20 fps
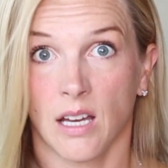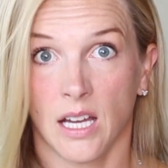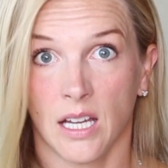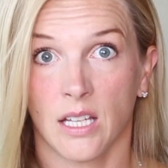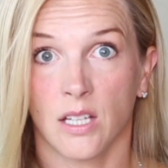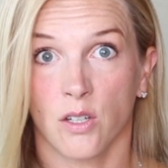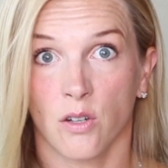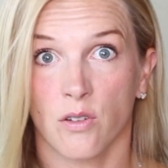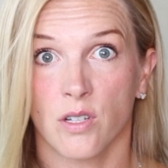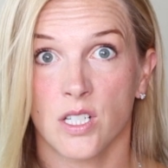
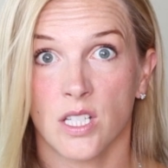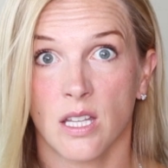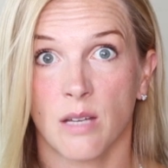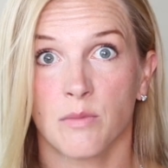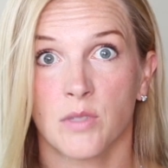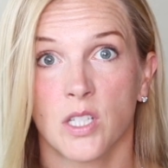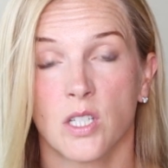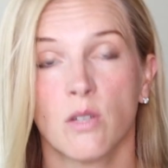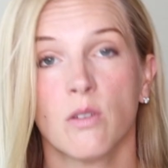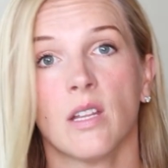encourage
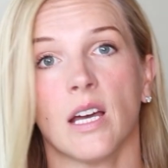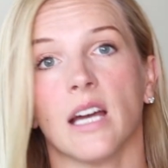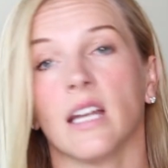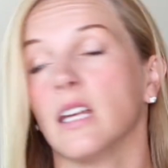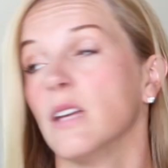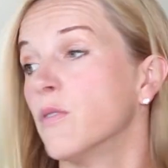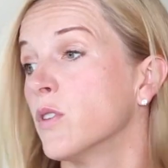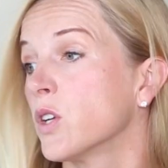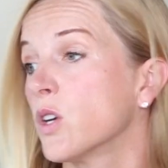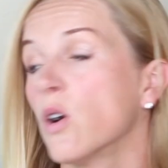them to do that.
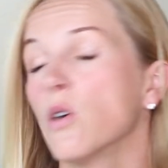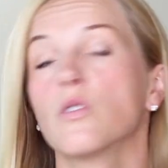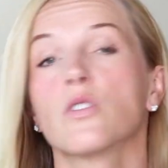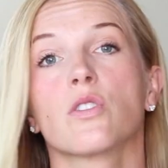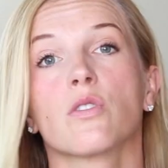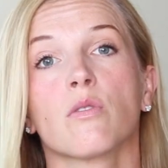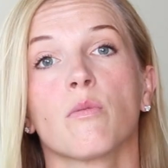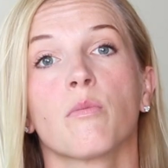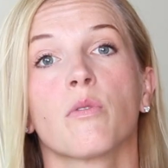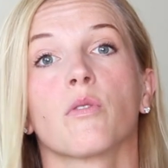Even
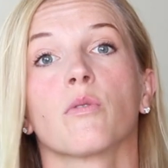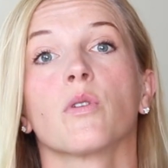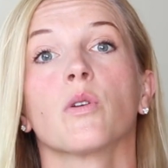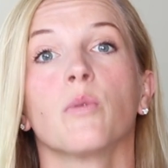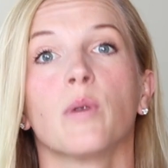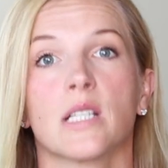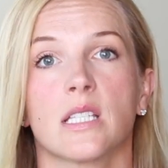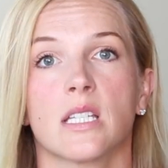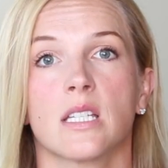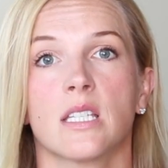coach them through
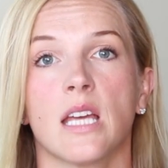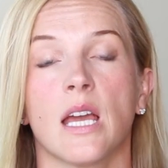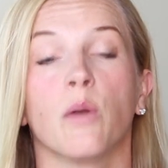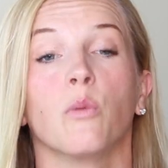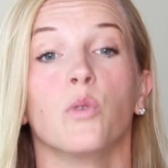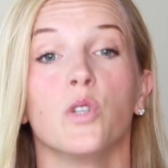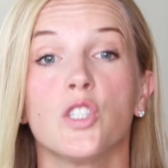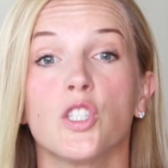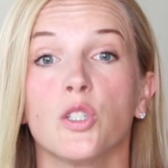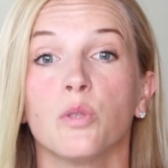what to say.
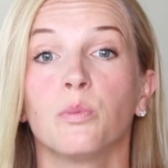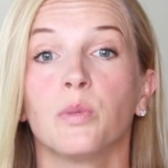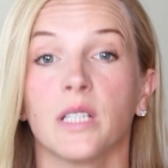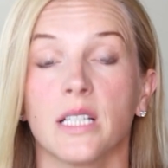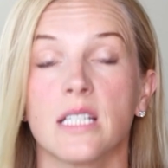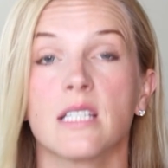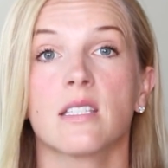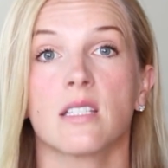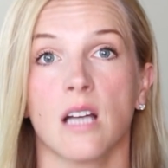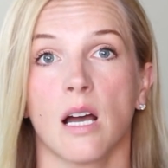Would you
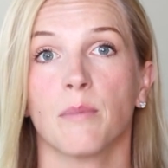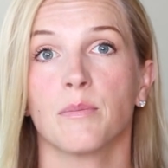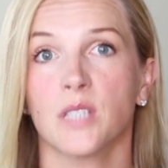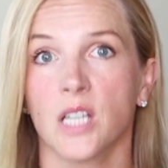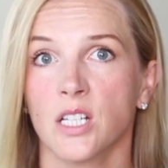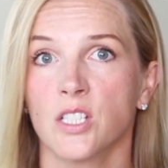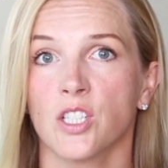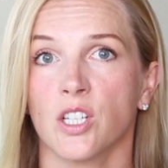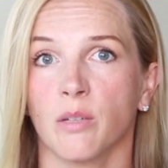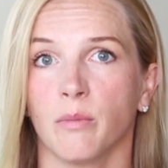please stop
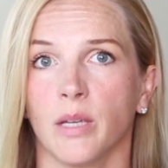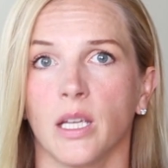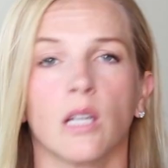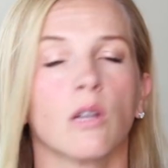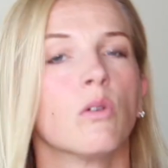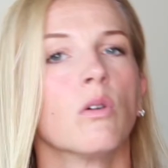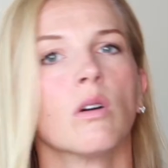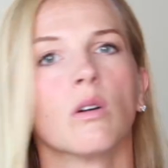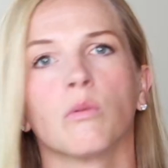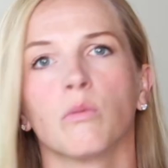touching me?
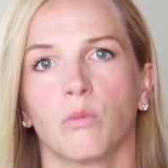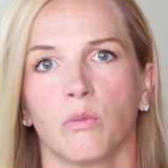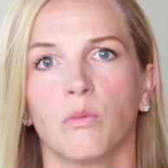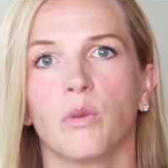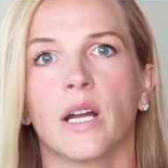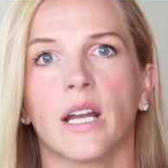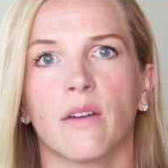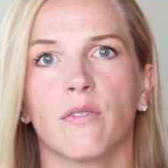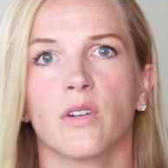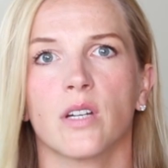Or
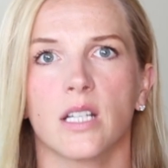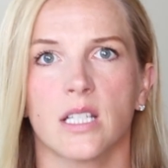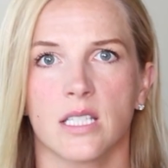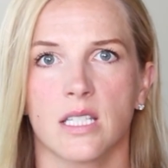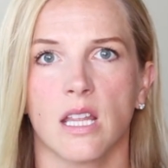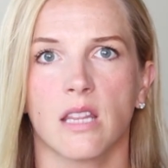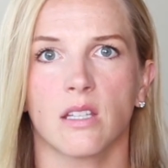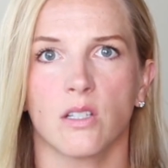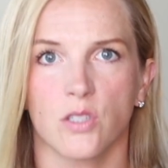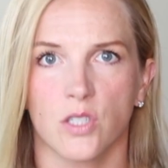whatever it is
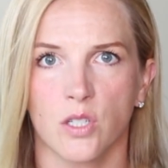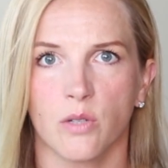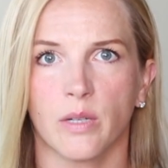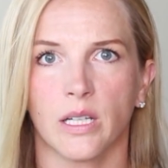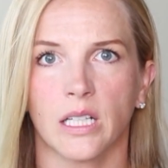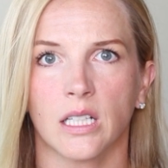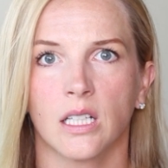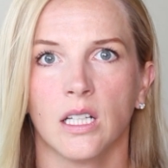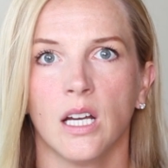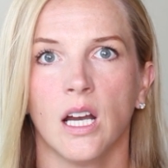that they're
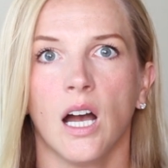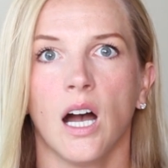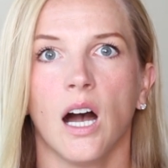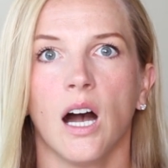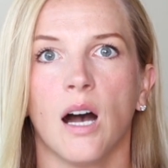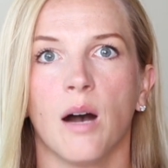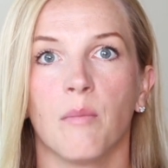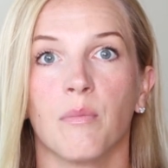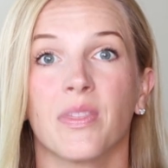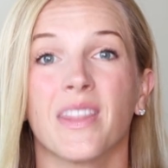doing.
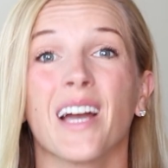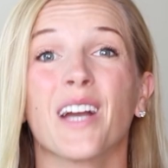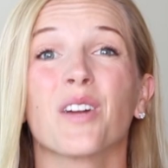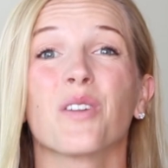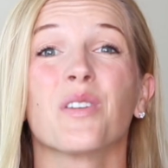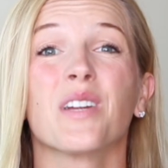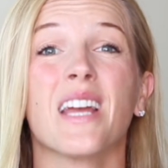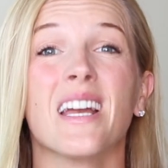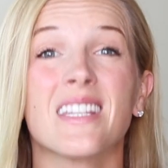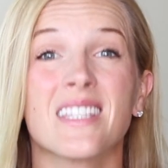That
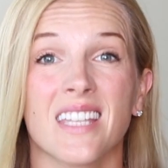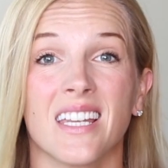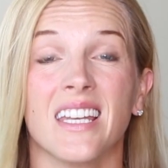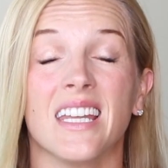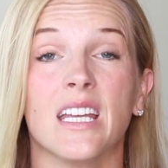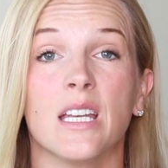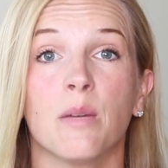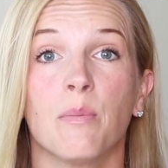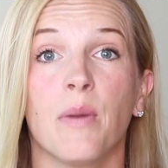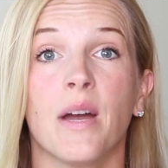creates an
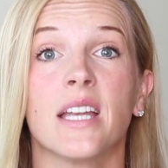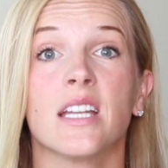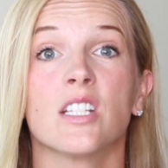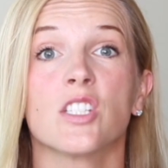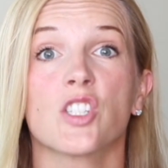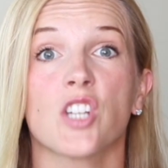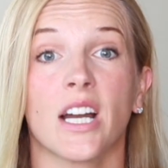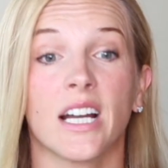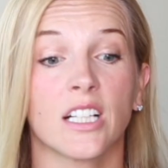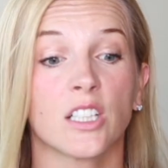independent
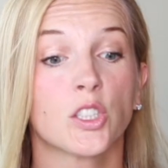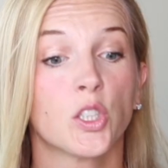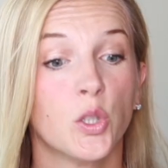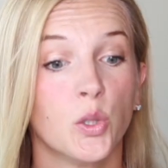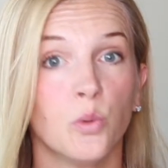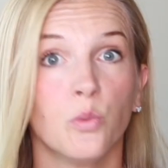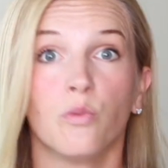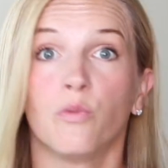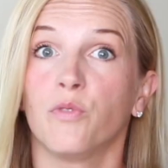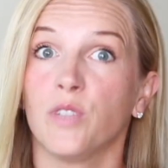child
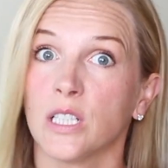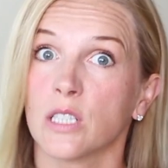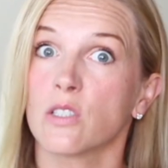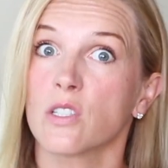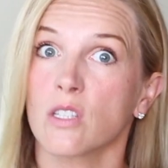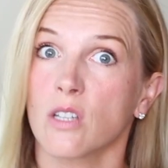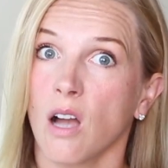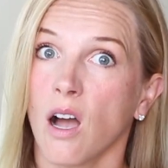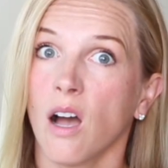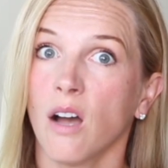who
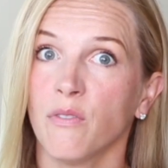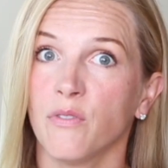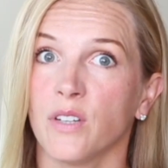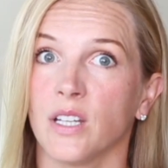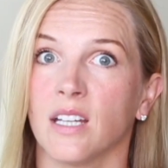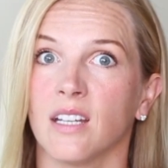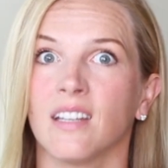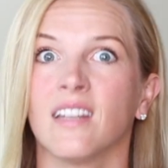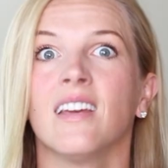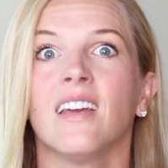feels
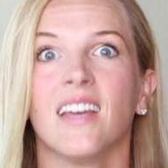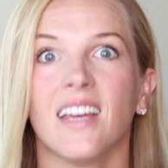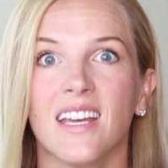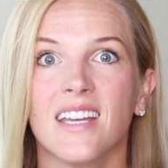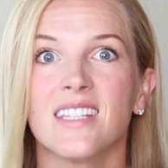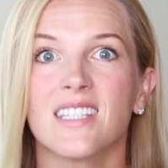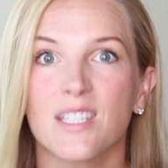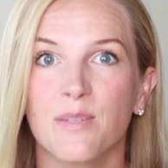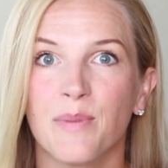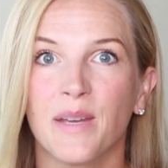confident
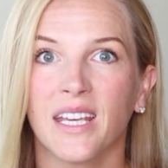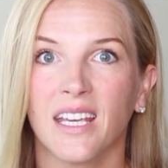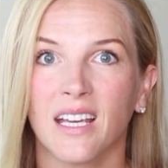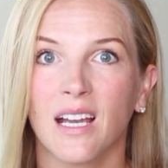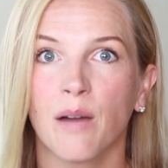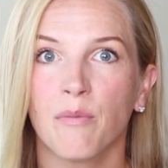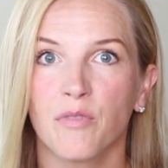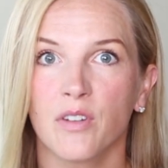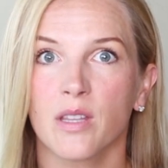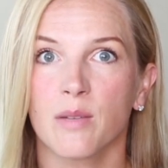in speaking
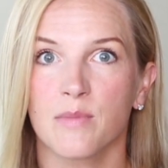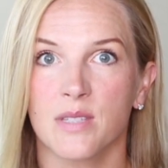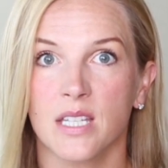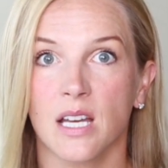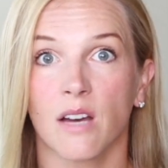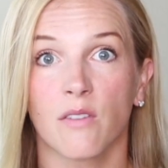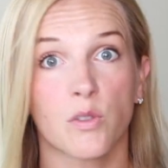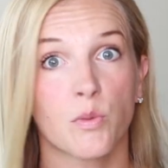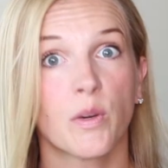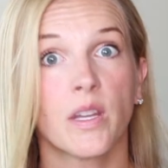up for
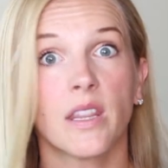themselves